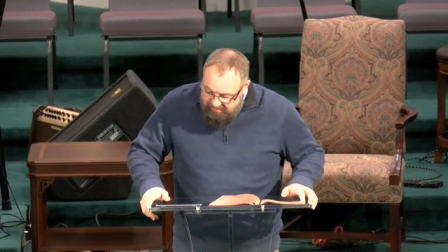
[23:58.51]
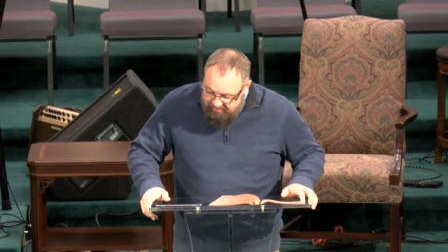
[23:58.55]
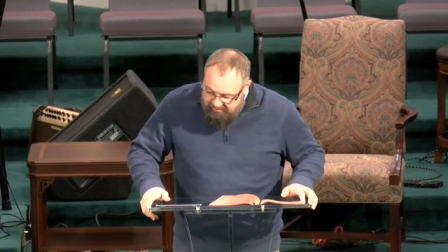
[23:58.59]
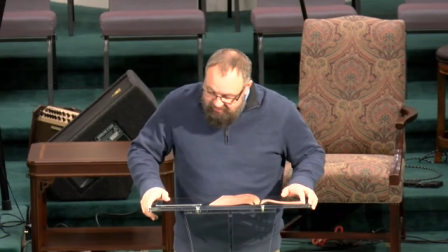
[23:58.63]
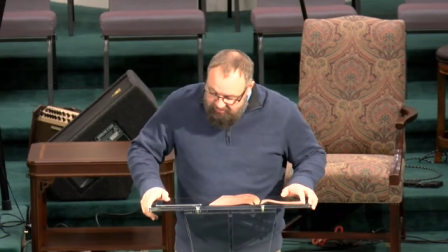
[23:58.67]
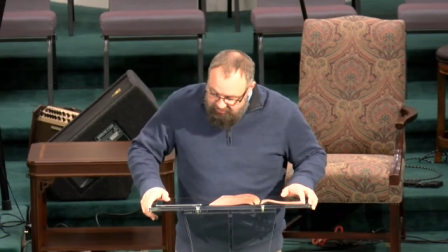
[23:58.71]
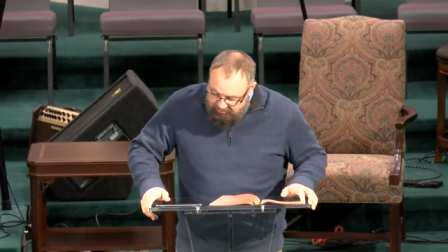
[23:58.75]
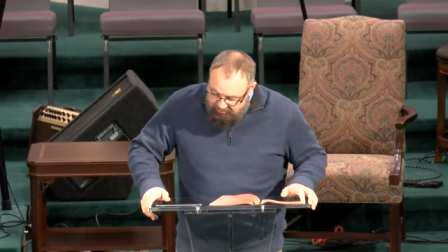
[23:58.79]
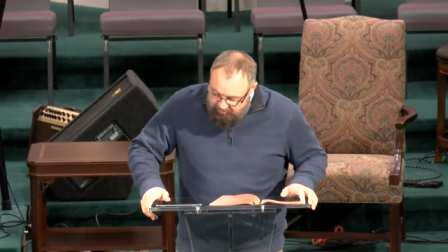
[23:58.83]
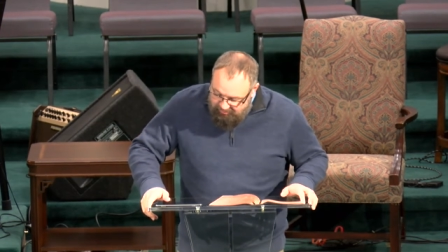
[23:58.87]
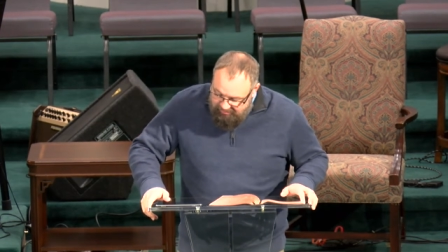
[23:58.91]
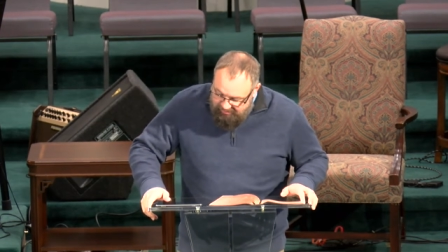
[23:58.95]

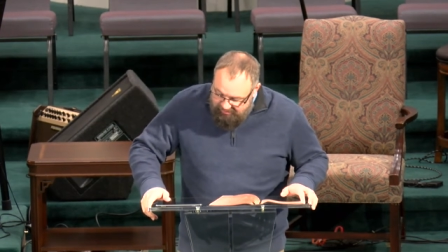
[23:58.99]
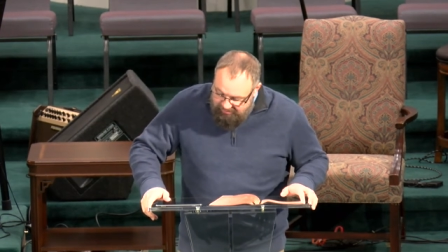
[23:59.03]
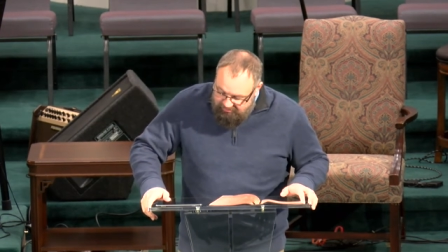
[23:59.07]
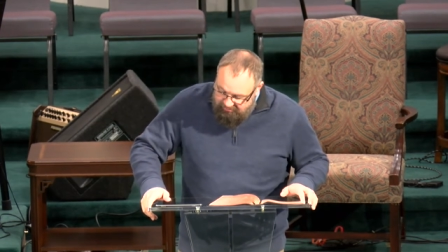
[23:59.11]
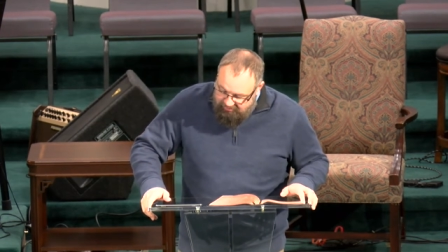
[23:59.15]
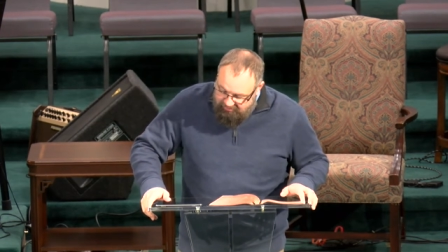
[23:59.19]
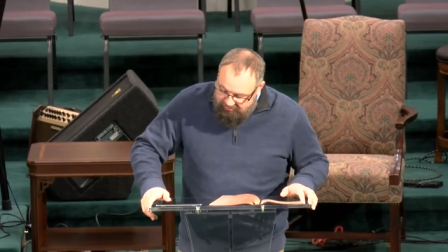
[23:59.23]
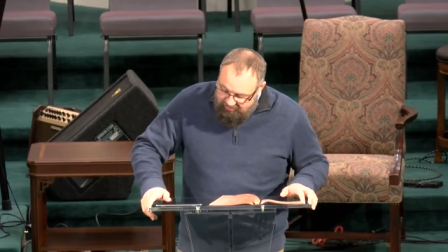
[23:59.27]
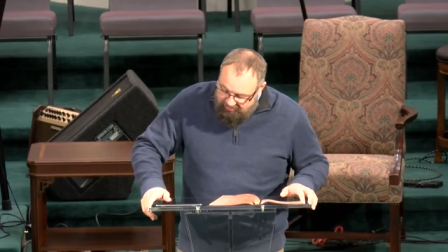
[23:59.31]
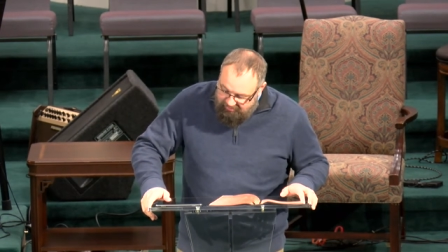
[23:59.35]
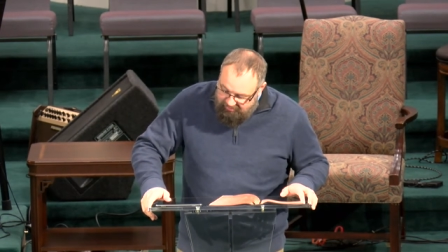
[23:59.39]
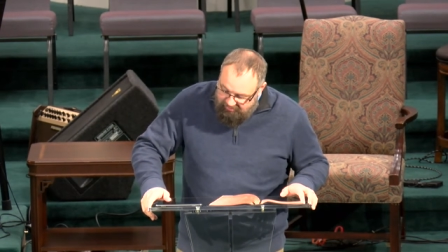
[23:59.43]
This
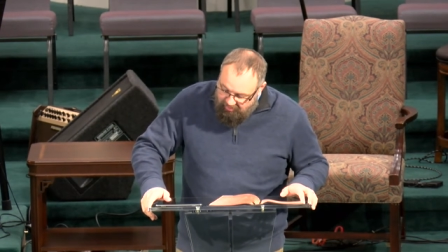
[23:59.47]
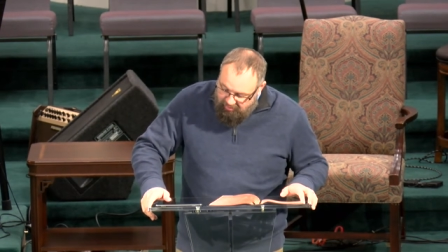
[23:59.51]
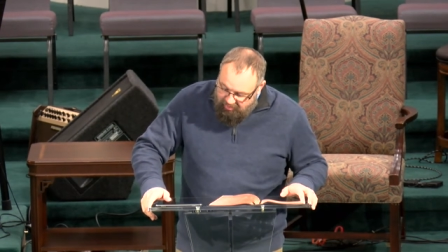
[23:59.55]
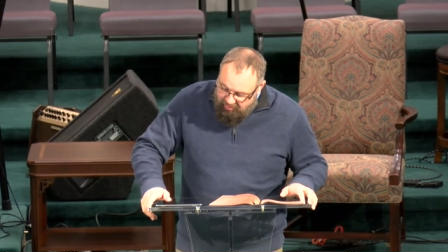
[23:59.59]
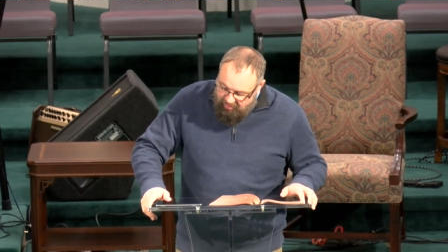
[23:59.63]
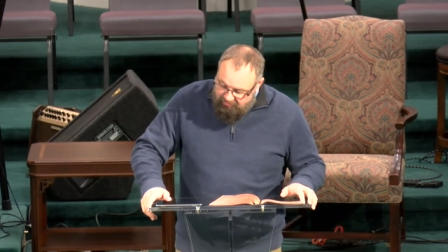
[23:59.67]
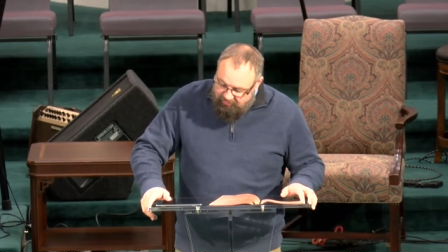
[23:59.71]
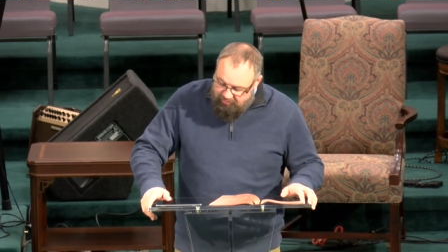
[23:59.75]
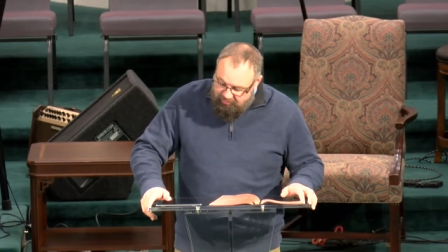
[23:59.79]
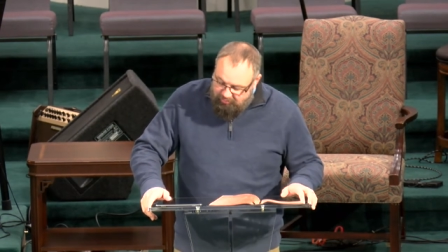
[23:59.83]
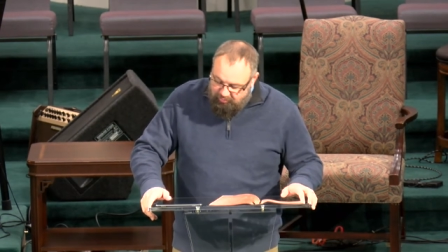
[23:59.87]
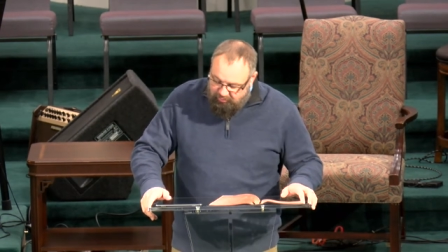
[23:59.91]
means that the
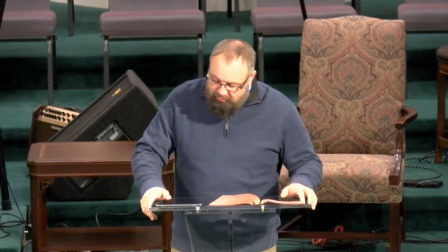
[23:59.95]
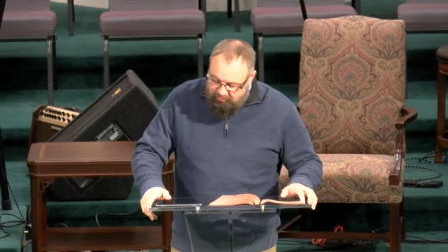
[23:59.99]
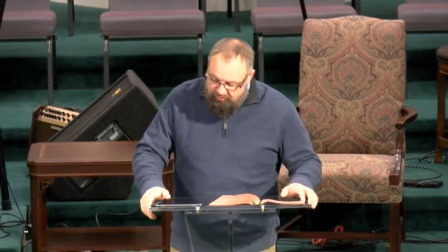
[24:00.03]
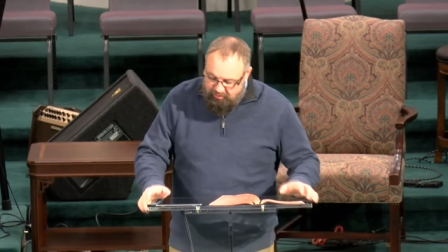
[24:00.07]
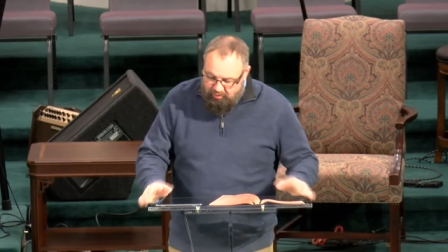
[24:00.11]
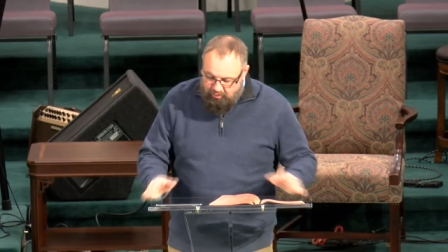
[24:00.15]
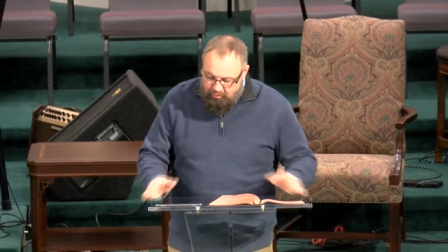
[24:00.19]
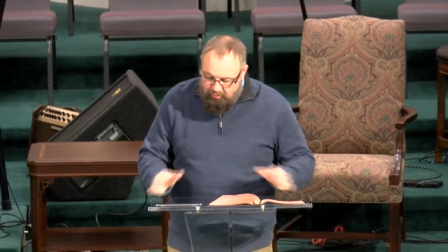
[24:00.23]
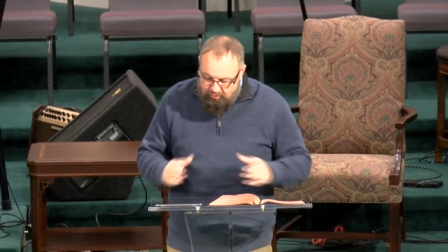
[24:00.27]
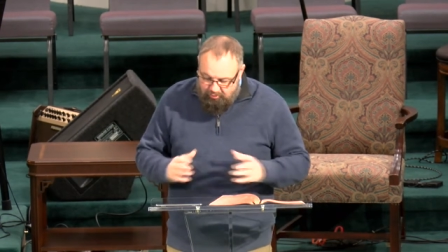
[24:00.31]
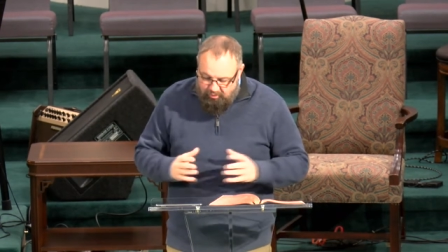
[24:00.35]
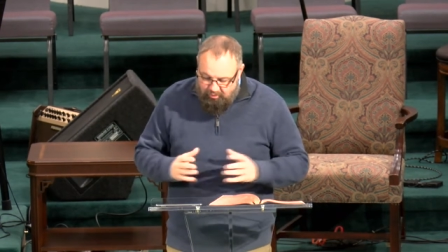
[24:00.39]
harvest was
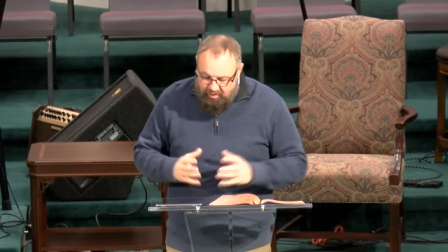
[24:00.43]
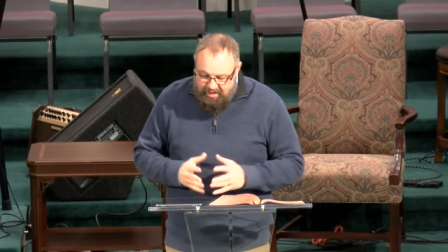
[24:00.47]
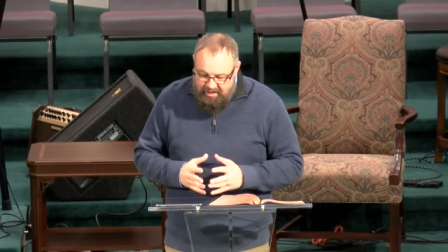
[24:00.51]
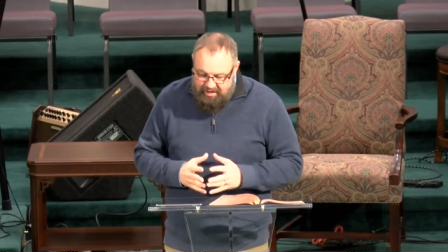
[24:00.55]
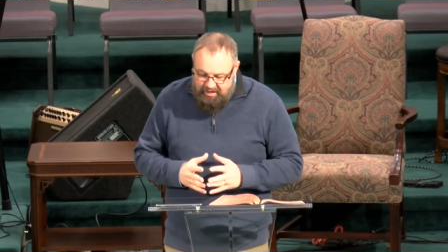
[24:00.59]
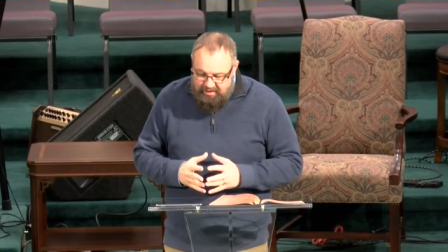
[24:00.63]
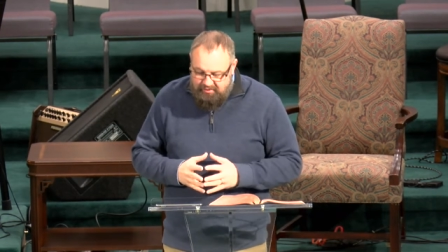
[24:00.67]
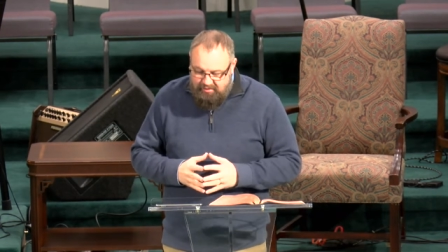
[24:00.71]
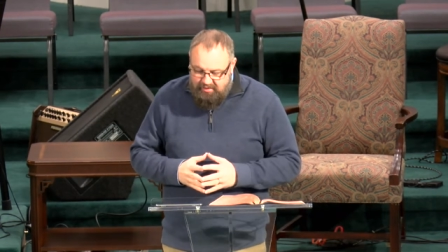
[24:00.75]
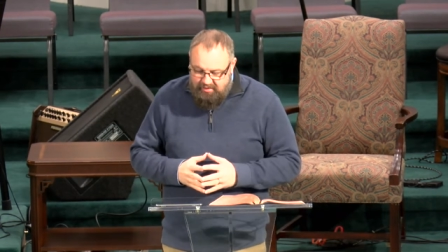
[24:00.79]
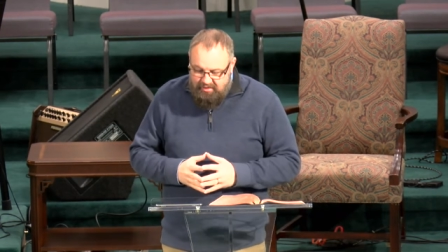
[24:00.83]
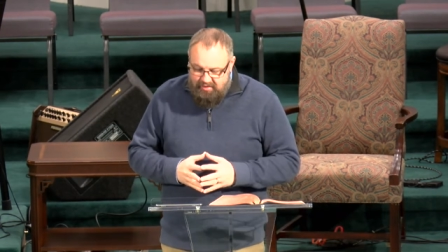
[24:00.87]
so
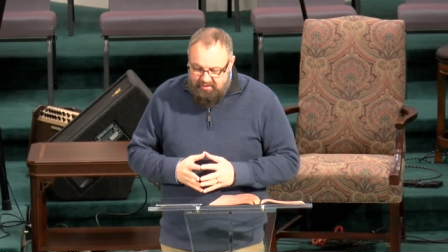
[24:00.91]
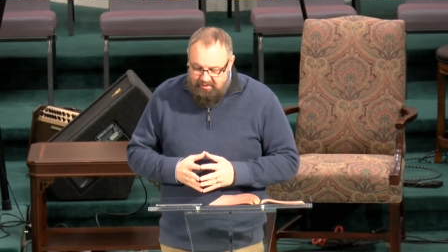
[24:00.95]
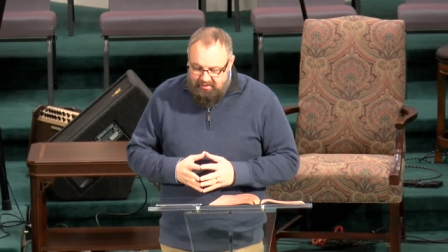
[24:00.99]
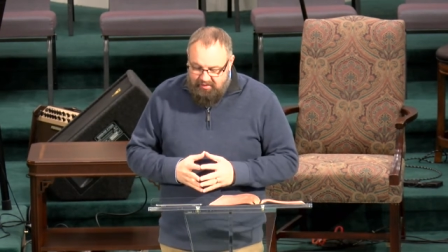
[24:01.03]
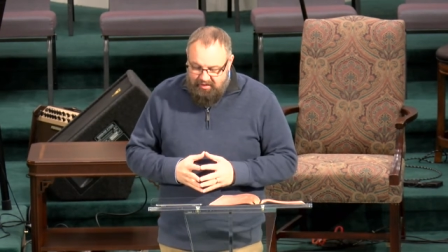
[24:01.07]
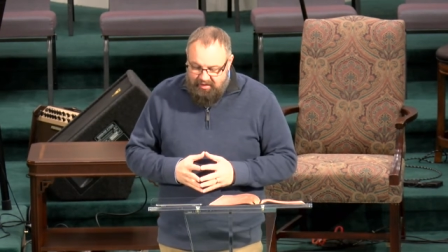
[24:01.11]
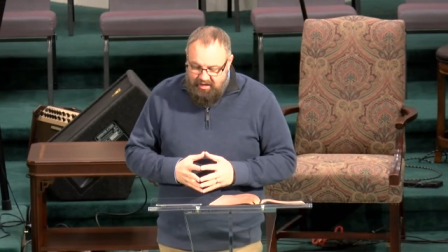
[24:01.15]
great that